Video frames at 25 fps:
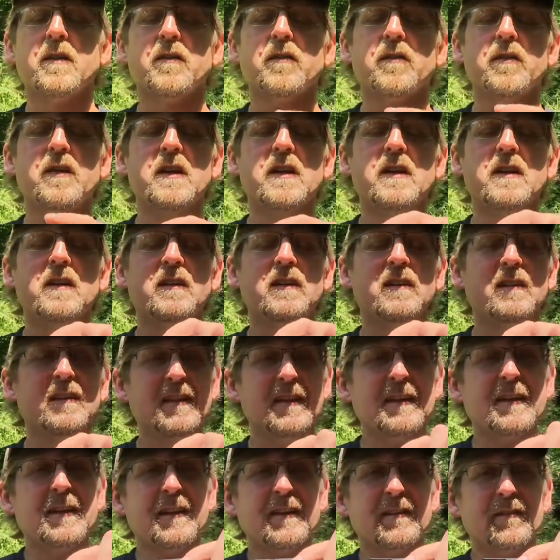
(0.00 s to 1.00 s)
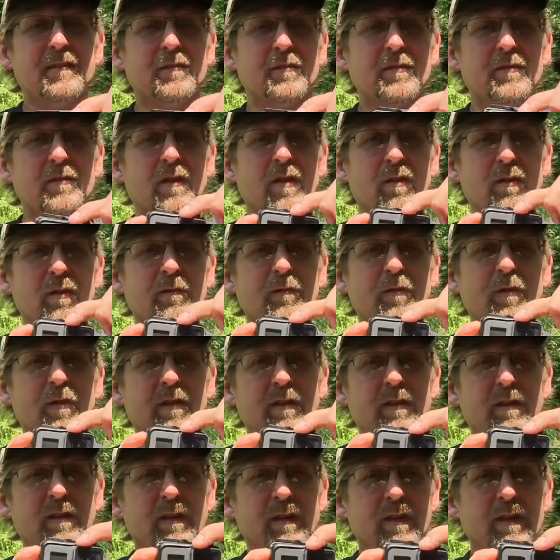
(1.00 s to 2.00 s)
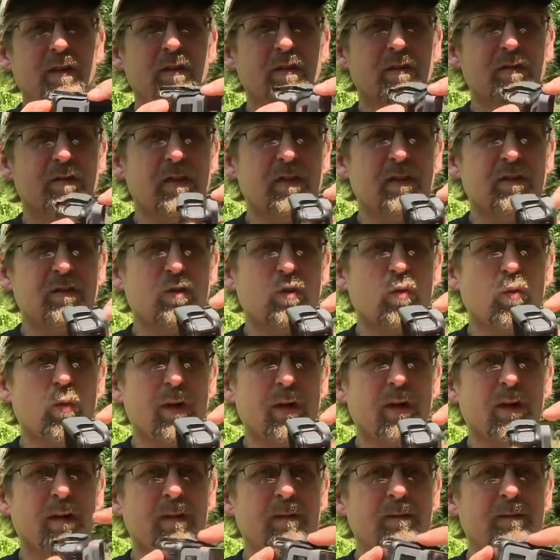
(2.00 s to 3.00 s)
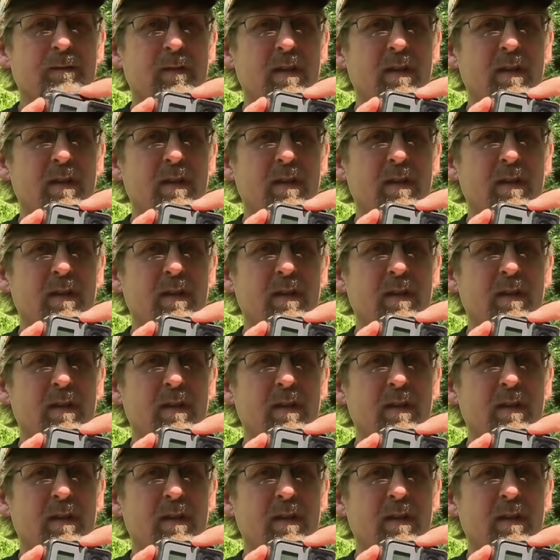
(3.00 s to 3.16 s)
the lens on the front, you can see it's square.